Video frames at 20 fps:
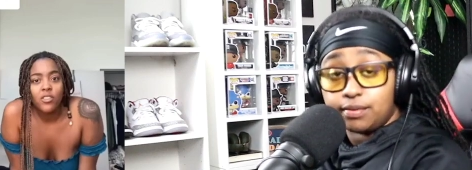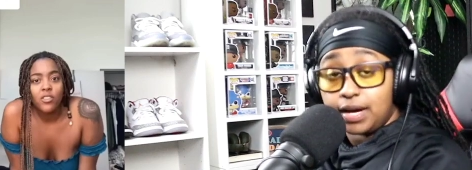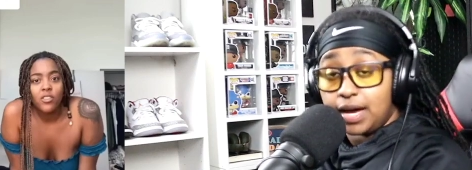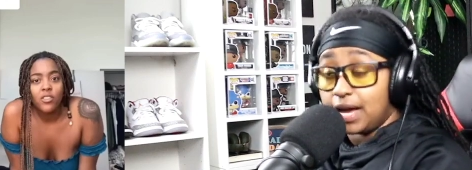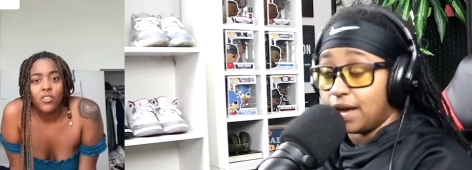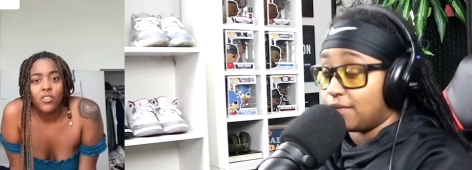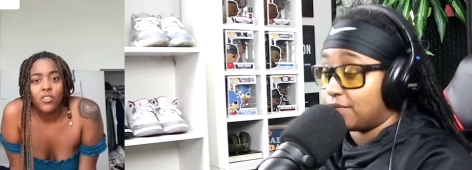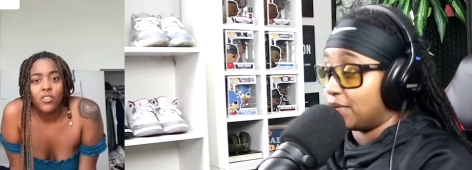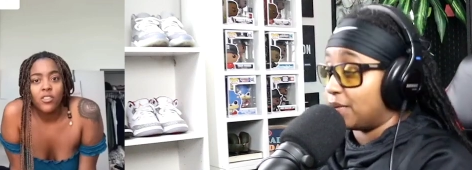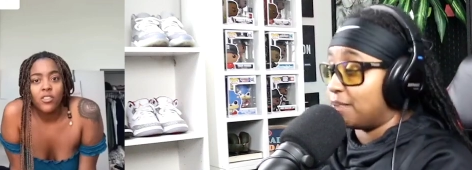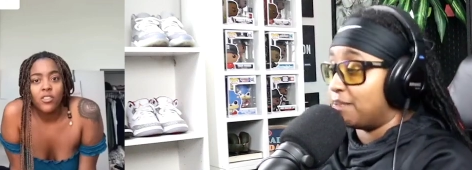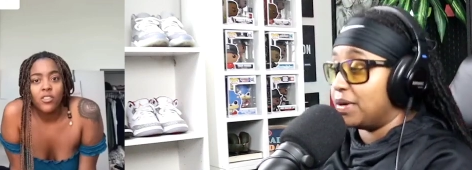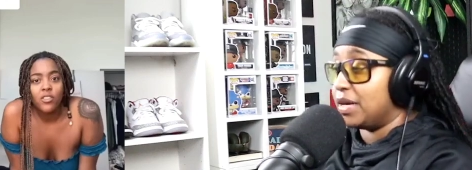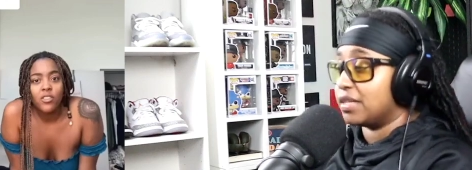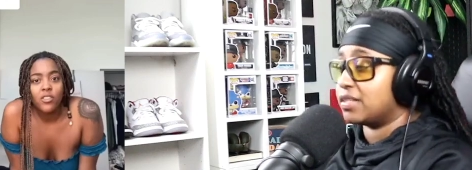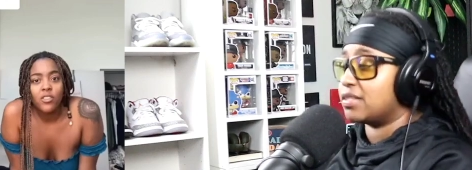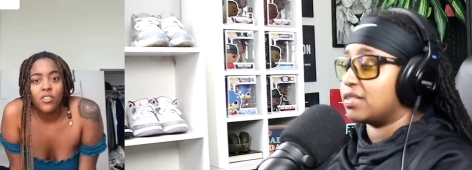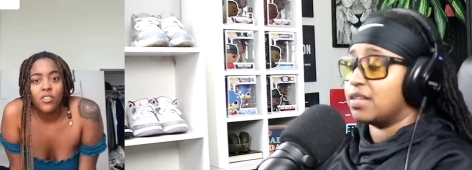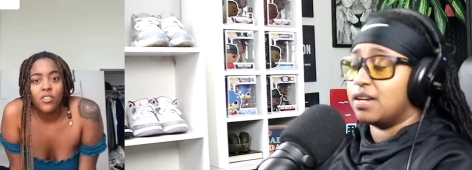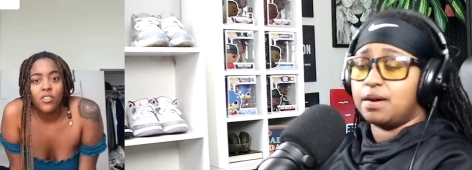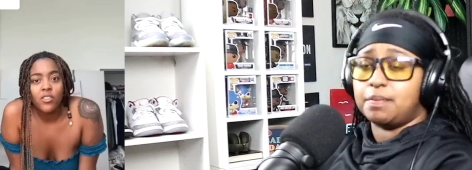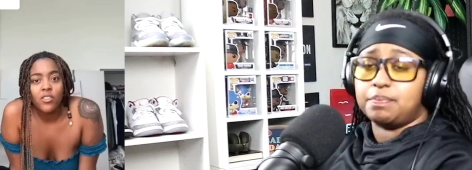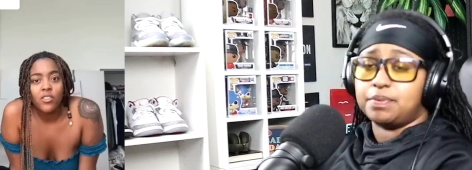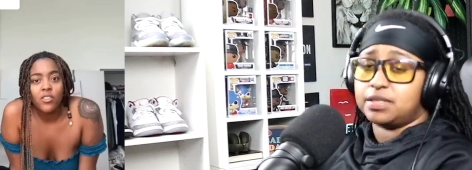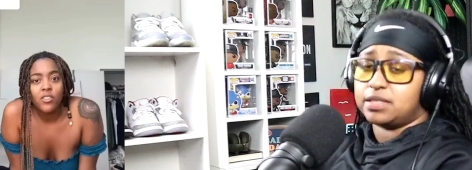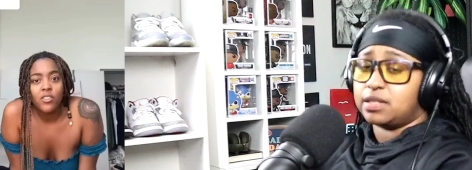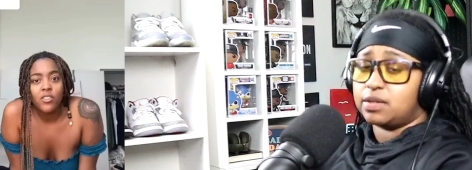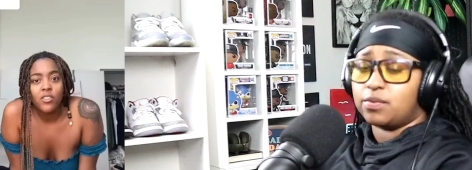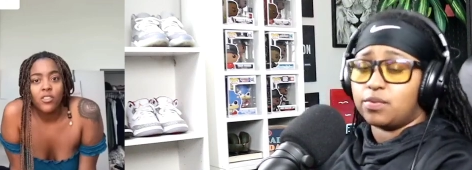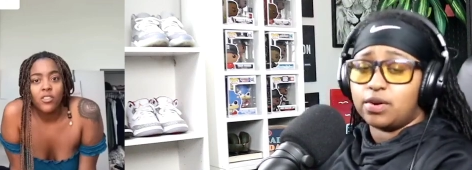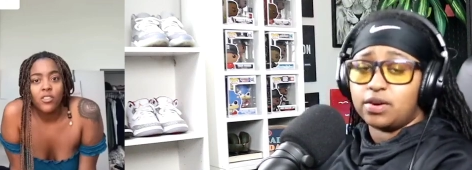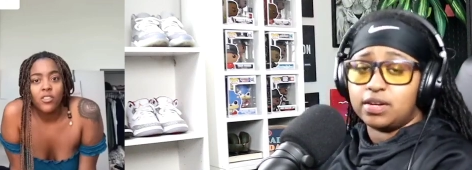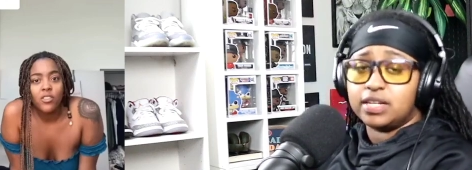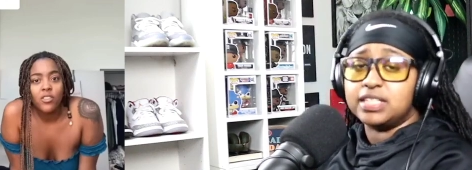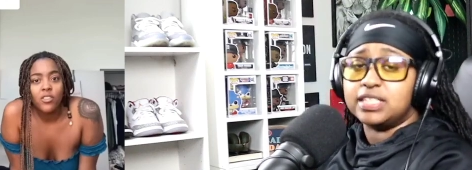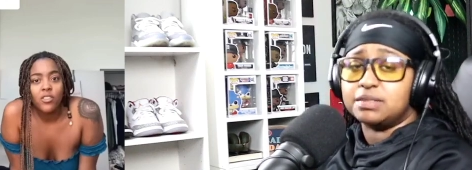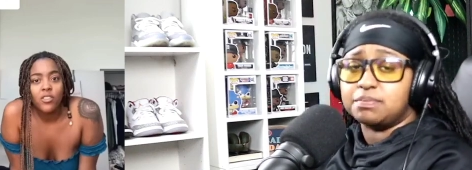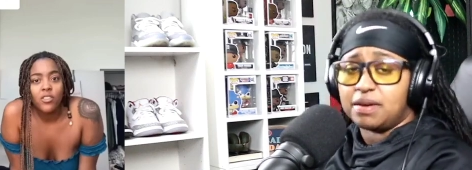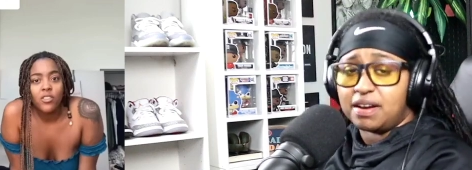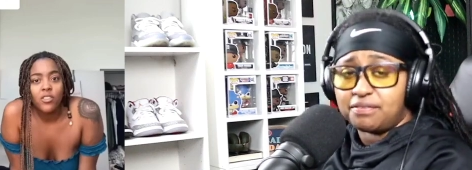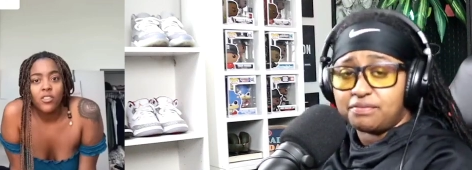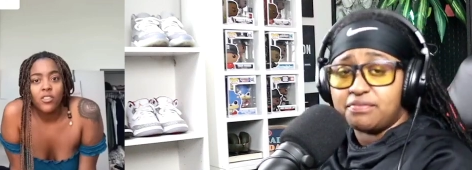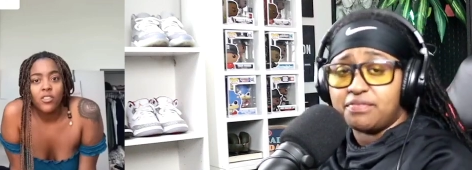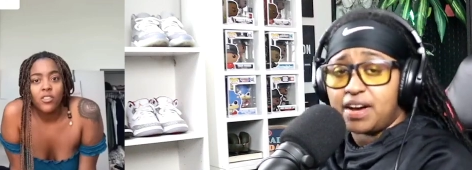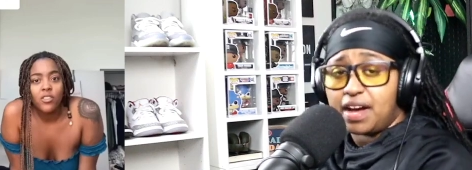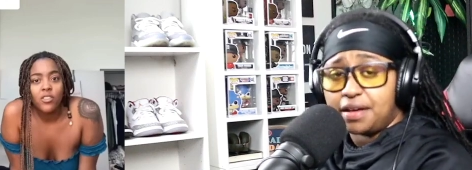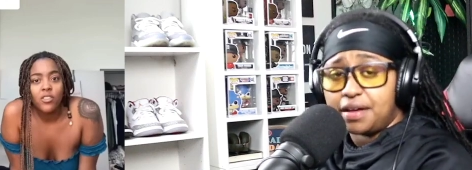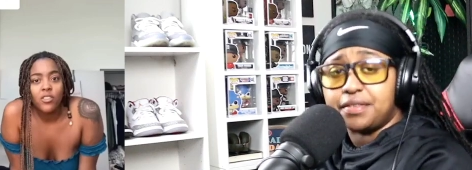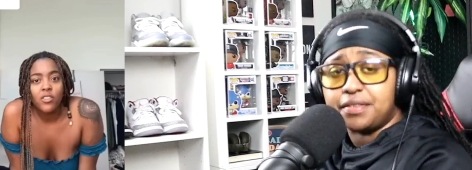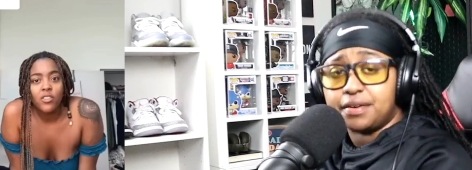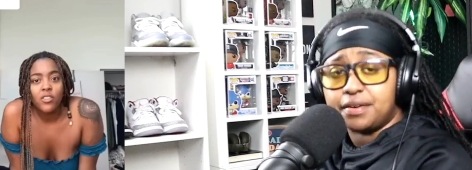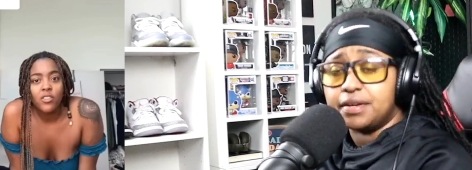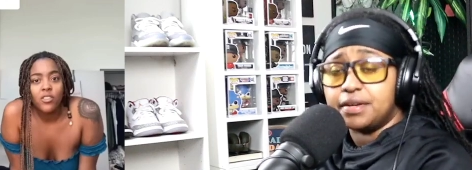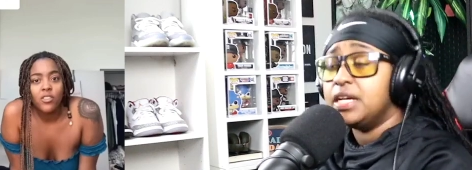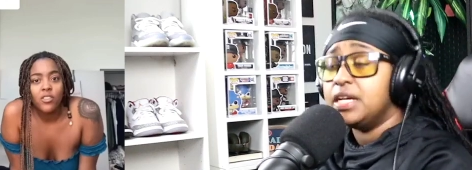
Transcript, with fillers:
Speaker 1: I have the best therapist in the world. He's my father.